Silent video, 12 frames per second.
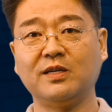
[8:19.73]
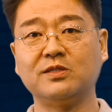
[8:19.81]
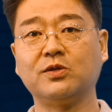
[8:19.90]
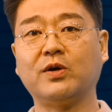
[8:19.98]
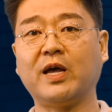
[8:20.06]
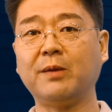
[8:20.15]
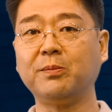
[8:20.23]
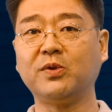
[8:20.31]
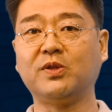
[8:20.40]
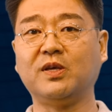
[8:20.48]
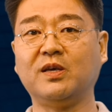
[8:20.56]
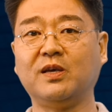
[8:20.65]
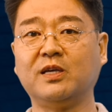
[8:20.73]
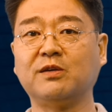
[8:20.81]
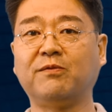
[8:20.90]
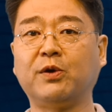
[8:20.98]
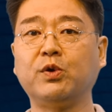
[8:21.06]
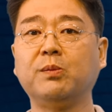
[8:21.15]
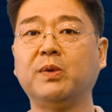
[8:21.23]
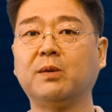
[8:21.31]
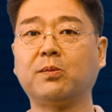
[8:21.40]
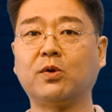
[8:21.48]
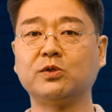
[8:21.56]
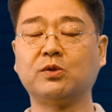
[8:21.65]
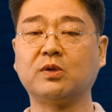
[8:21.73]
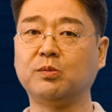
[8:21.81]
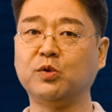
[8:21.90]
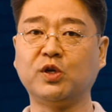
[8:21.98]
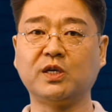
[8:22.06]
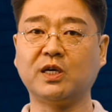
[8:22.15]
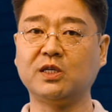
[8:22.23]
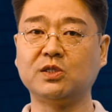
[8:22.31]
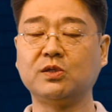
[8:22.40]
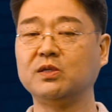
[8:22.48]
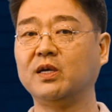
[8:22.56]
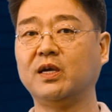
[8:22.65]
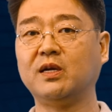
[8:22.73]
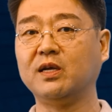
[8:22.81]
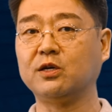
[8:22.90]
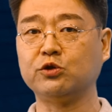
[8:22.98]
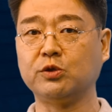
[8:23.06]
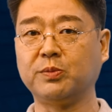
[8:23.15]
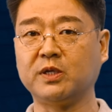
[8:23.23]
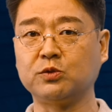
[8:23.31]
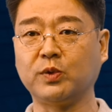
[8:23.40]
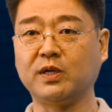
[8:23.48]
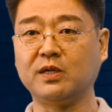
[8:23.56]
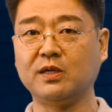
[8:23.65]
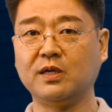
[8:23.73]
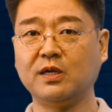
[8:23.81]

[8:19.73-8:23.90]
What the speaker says: So empathy is a very big portion of communication and leadership as well.